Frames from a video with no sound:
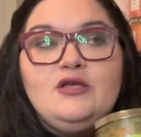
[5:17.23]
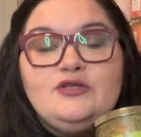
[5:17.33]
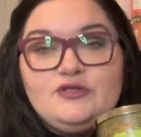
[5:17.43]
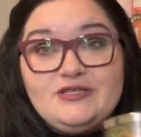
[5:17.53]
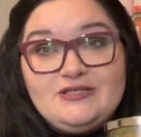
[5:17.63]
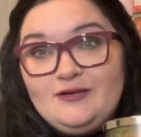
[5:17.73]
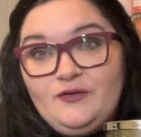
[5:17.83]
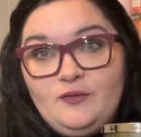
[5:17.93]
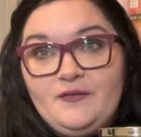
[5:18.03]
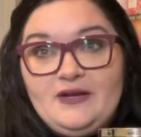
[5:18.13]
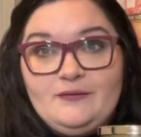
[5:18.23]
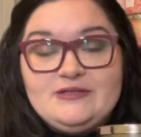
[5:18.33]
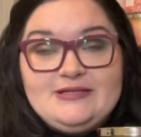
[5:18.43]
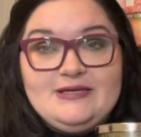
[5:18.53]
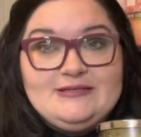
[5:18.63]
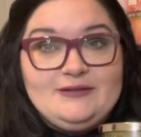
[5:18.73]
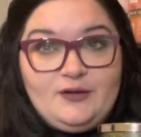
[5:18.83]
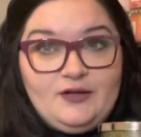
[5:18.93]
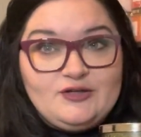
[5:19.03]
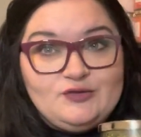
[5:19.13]
So this is the only one that I would say is in the
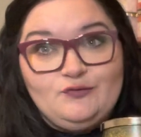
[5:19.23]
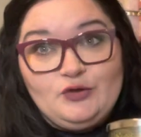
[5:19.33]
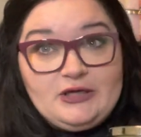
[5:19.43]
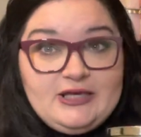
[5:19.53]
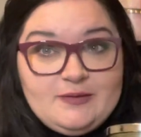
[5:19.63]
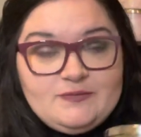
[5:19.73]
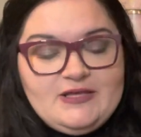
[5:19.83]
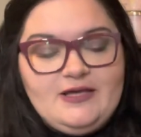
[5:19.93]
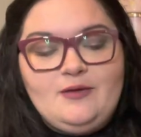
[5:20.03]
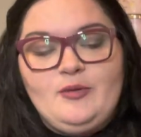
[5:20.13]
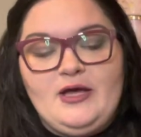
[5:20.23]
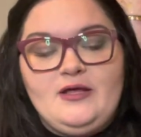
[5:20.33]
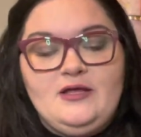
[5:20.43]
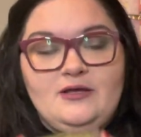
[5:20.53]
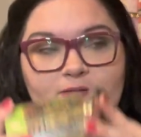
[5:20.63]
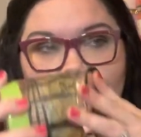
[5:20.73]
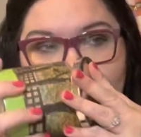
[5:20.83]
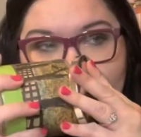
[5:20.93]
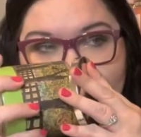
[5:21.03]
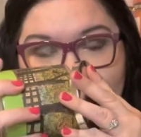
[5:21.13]
collection for a keepsake, but
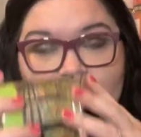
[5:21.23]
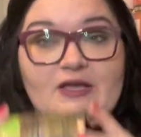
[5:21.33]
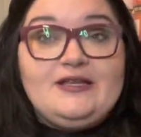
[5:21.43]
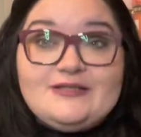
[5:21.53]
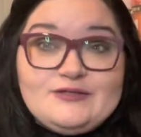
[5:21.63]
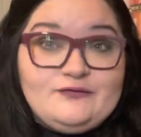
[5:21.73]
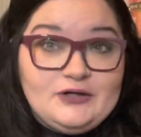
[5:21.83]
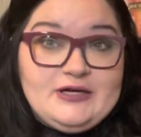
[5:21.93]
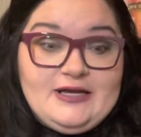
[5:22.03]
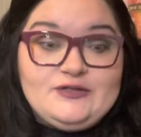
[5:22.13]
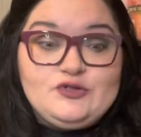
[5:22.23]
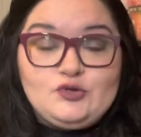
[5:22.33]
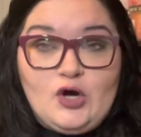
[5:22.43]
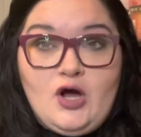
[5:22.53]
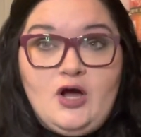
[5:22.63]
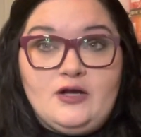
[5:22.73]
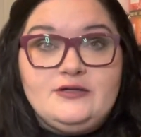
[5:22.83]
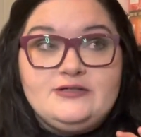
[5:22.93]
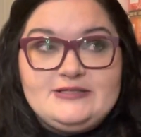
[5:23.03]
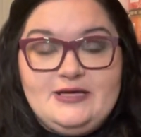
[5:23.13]
it is a very nice strong
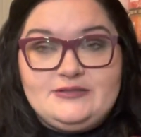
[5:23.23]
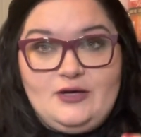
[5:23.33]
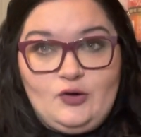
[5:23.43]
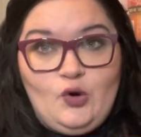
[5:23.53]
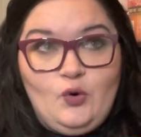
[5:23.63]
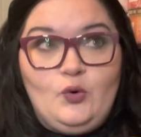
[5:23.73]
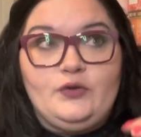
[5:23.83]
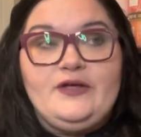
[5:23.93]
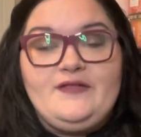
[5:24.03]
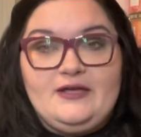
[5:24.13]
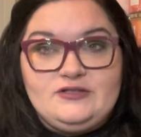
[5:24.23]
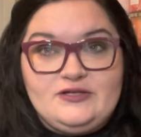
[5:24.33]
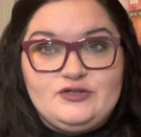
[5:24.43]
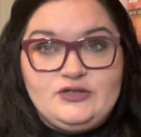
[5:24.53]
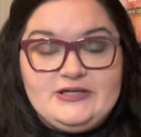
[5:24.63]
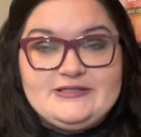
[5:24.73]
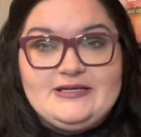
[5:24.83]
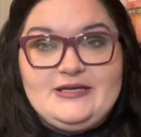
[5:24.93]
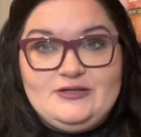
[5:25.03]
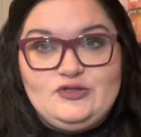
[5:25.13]
scent on cold, and that does
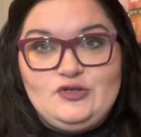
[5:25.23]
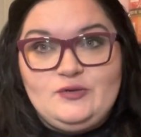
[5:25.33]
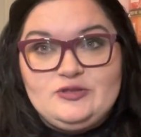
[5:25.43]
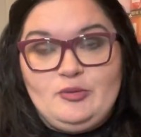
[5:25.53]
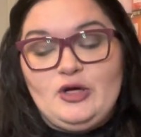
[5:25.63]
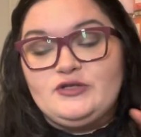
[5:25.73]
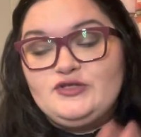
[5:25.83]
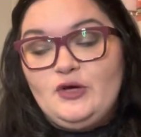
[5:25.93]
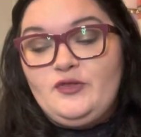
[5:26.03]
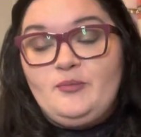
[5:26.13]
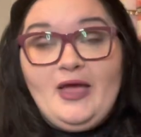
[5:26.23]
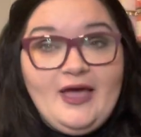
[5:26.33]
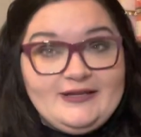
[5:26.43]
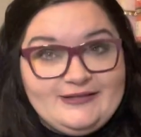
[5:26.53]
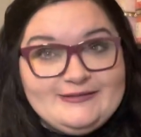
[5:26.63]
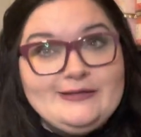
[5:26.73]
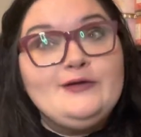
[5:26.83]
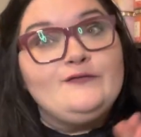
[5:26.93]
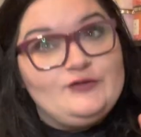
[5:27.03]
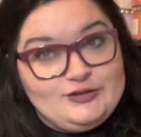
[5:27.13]
translate into its burn. So the bad is
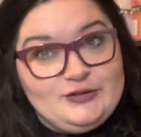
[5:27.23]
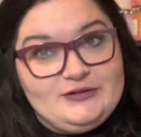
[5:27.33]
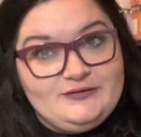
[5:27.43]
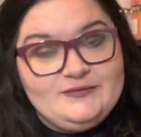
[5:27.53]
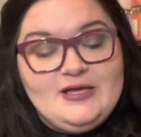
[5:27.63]
the soot.